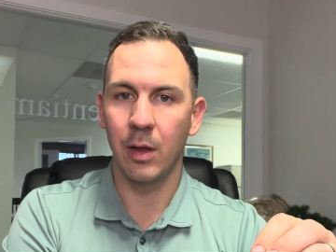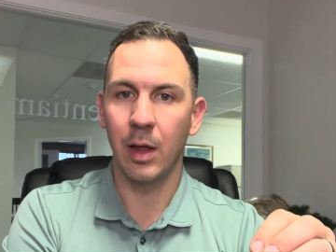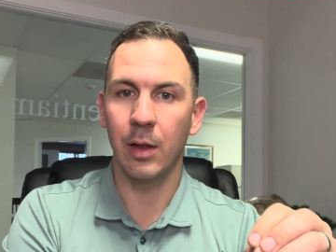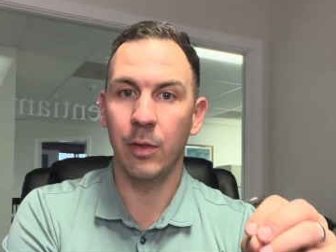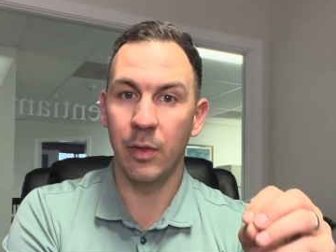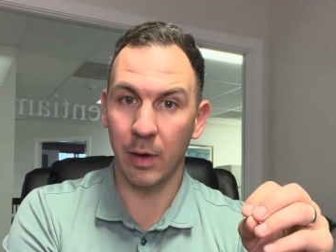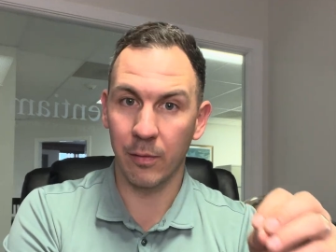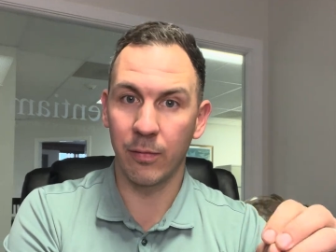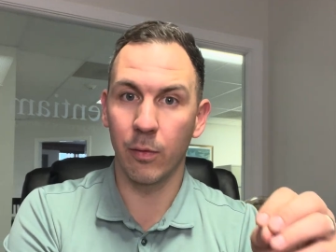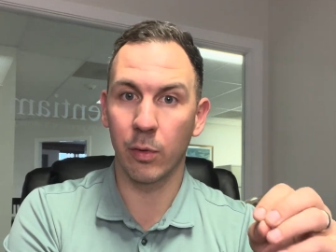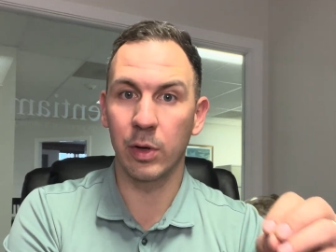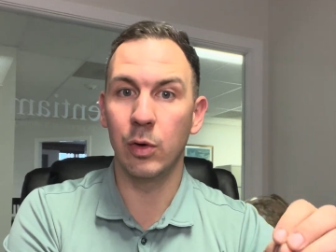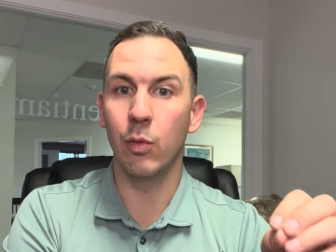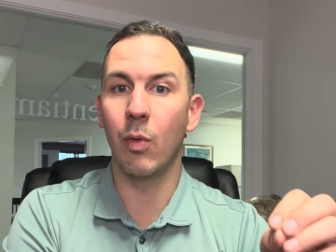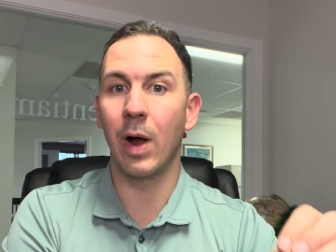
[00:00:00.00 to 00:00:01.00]
Therefore,
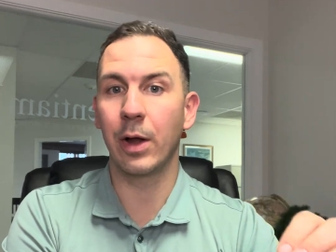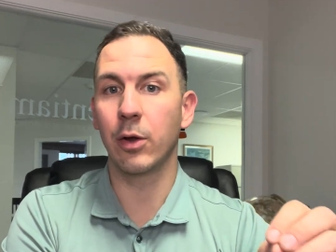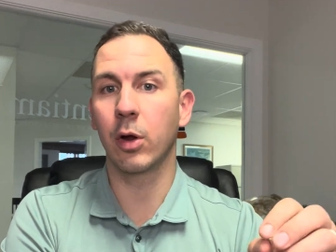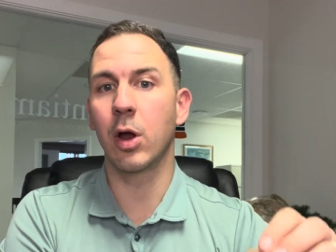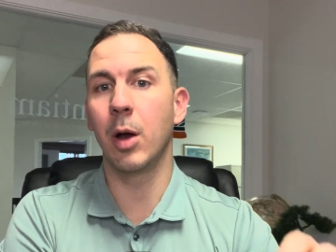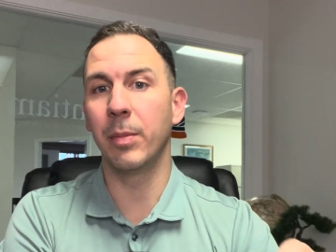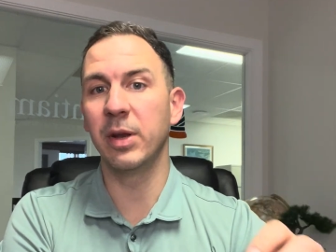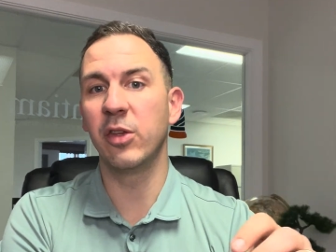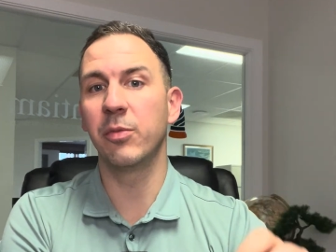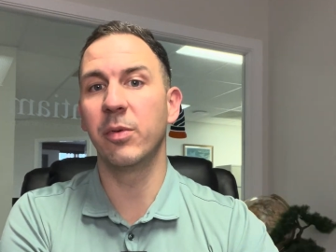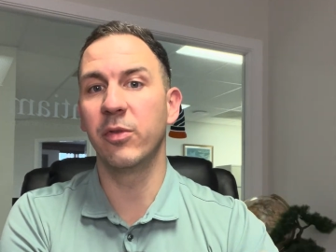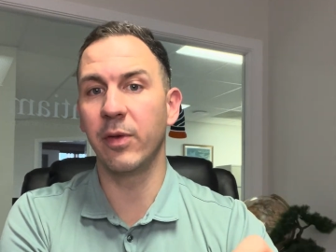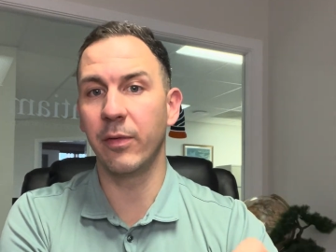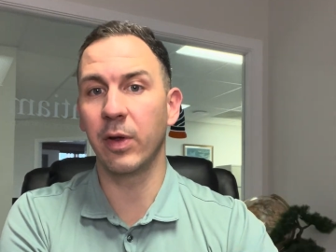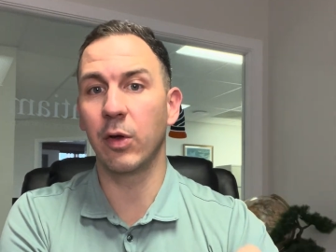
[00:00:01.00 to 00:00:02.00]
you want your
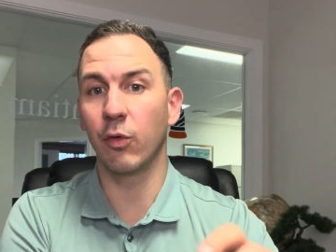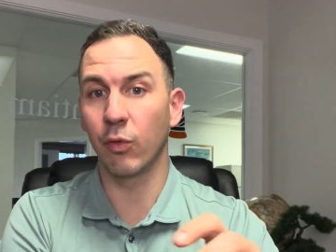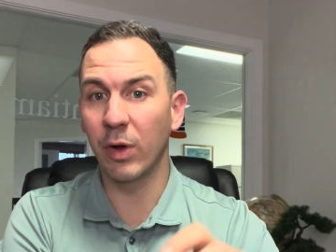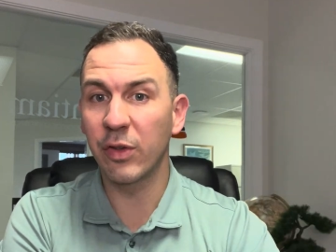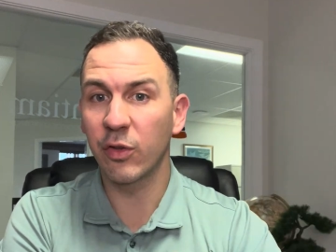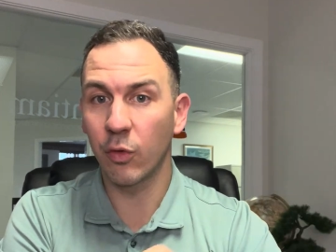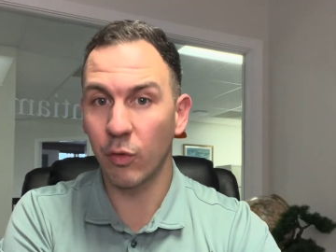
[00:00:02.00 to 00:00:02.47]
company-specific risk